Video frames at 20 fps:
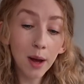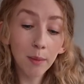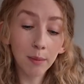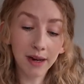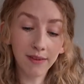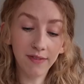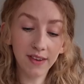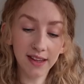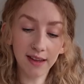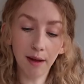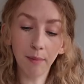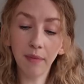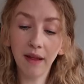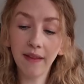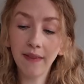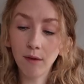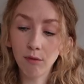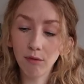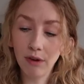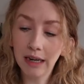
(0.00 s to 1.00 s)
but if it's
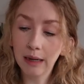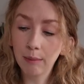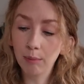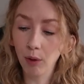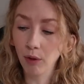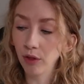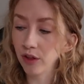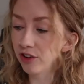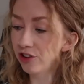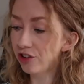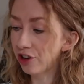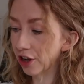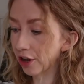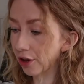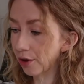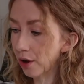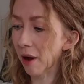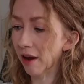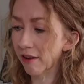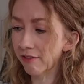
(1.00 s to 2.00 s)
something that really bothers
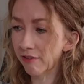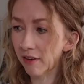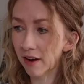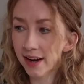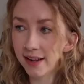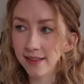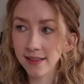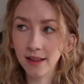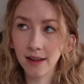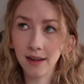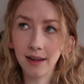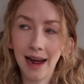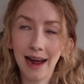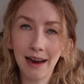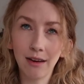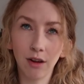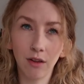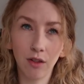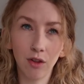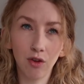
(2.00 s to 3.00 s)
you, I find that
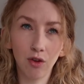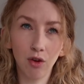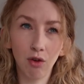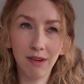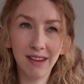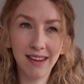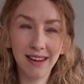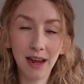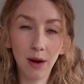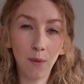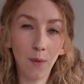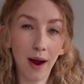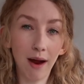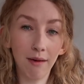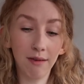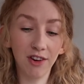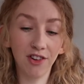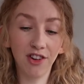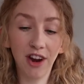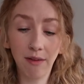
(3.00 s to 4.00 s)
And Other Stories
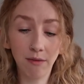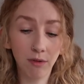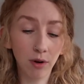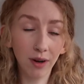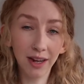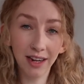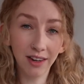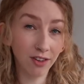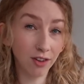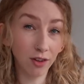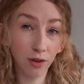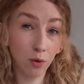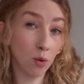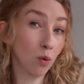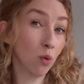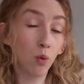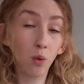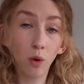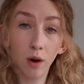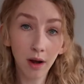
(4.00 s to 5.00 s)
knitwear in general is just
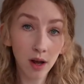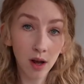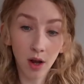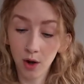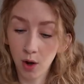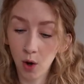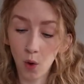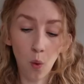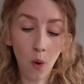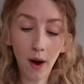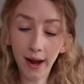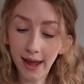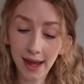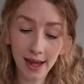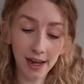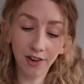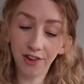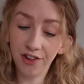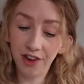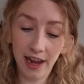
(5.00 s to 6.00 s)
all quite
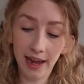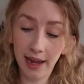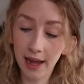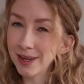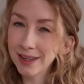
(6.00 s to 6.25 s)
itchy.